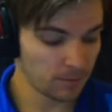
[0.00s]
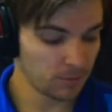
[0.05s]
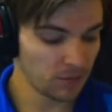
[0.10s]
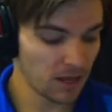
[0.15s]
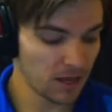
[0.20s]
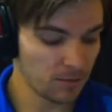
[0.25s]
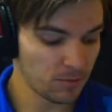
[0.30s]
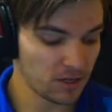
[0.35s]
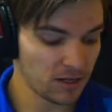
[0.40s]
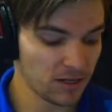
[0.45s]

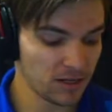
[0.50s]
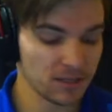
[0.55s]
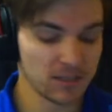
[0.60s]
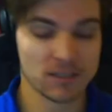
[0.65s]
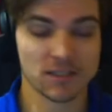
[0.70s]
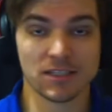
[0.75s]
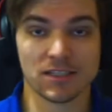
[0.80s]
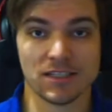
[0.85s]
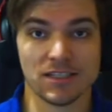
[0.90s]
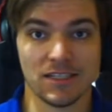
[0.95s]
came in at
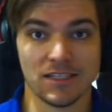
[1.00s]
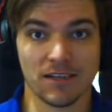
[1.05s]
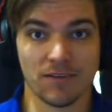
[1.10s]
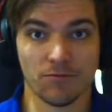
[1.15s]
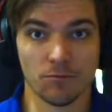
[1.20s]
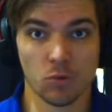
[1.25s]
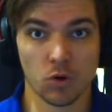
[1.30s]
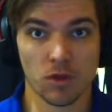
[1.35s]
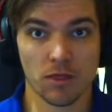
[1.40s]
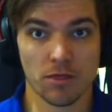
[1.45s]

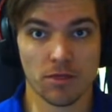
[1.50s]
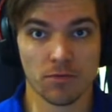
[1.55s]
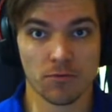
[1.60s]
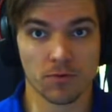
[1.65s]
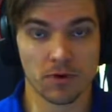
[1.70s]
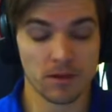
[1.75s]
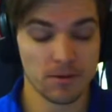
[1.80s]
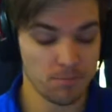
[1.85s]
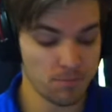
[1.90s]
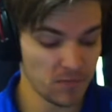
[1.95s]

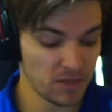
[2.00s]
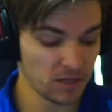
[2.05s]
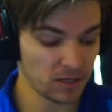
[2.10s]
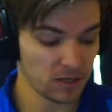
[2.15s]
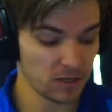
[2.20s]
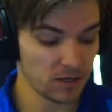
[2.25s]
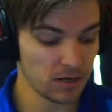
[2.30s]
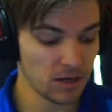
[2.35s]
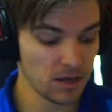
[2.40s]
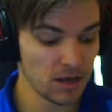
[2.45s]
$67.3
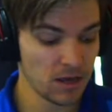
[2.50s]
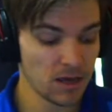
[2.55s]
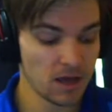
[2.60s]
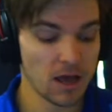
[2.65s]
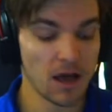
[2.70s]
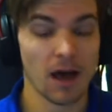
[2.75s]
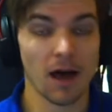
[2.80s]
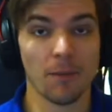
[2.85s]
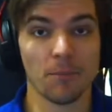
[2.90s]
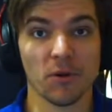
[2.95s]
million,
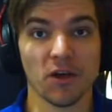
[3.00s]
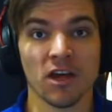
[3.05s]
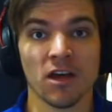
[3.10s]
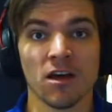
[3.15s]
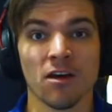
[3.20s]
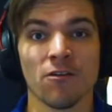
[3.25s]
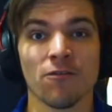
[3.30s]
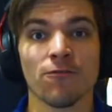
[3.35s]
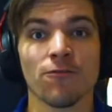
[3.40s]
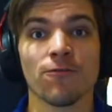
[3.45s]
up
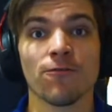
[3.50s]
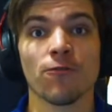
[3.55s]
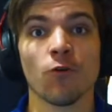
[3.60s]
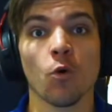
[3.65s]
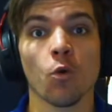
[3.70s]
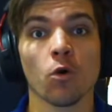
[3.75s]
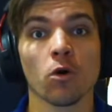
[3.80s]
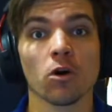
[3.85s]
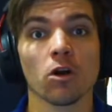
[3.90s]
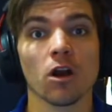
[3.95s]

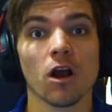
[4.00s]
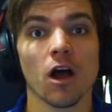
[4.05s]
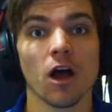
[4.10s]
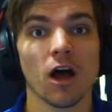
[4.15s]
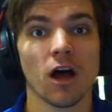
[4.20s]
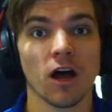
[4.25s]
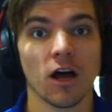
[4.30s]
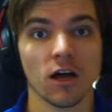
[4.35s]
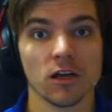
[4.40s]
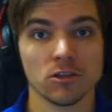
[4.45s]

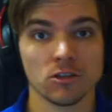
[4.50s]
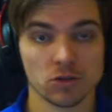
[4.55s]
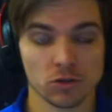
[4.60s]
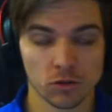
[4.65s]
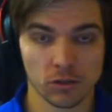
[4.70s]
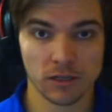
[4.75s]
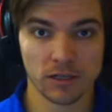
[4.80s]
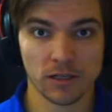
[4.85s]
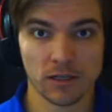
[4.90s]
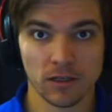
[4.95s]

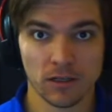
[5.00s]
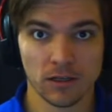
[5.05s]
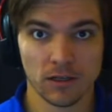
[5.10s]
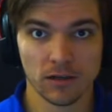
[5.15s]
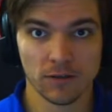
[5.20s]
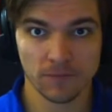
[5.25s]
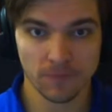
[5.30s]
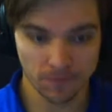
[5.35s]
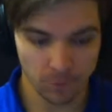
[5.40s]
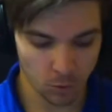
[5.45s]

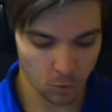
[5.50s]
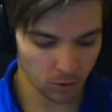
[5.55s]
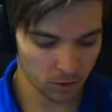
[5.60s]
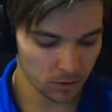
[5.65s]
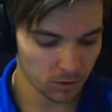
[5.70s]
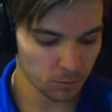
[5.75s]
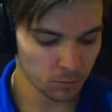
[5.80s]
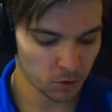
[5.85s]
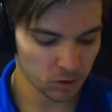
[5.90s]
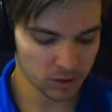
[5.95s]

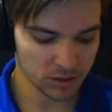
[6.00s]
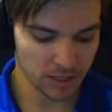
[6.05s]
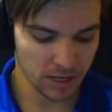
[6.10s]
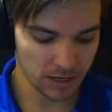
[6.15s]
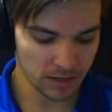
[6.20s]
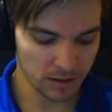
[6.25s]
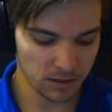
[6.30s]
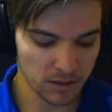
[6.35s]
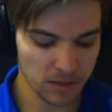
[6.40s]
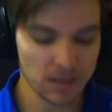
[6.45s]
404%
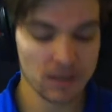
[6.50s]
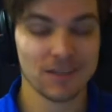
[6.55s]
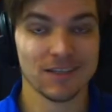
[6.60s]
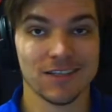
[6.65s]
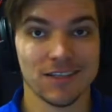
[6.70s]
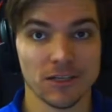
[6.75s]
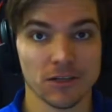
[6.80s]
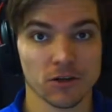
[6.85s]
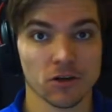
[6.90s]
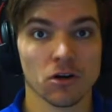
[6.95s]

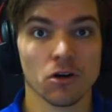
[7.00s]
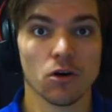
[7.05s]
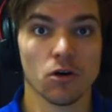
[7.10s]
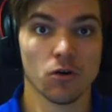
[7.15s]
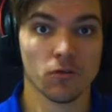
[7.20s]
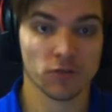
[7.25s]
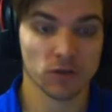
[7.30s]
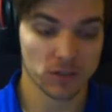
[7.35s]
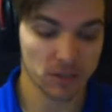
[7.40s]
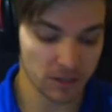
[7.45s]
year
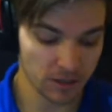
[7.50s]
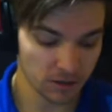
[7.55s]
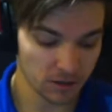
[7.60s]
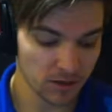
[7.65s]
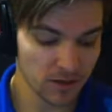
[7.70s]
over year.